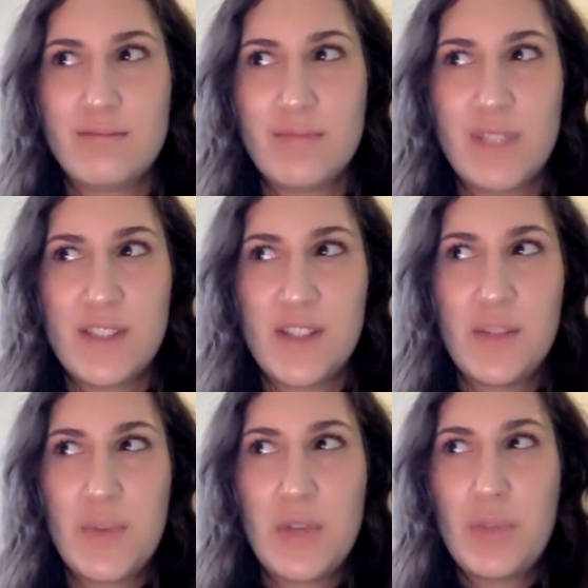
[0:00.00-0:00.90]
that's all
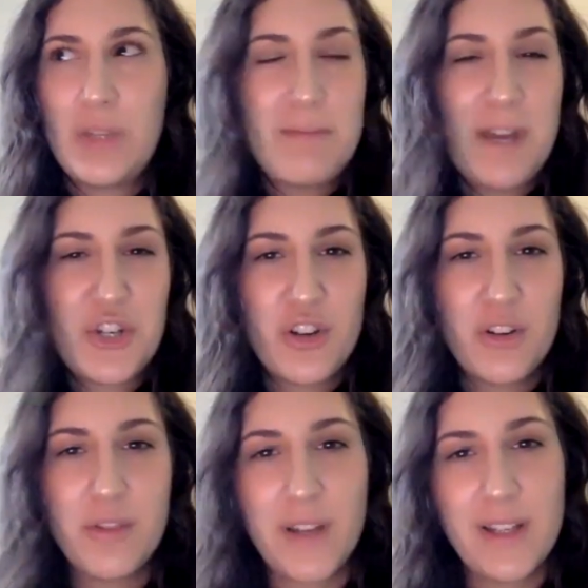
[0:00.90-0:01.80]
we can really
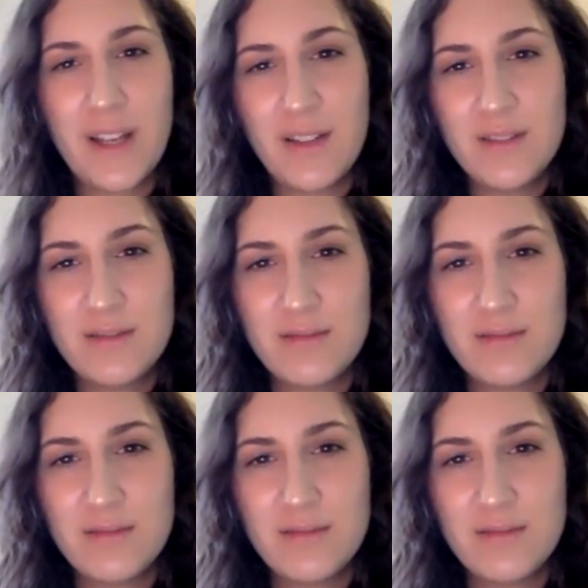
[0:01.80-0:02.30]
measure right now.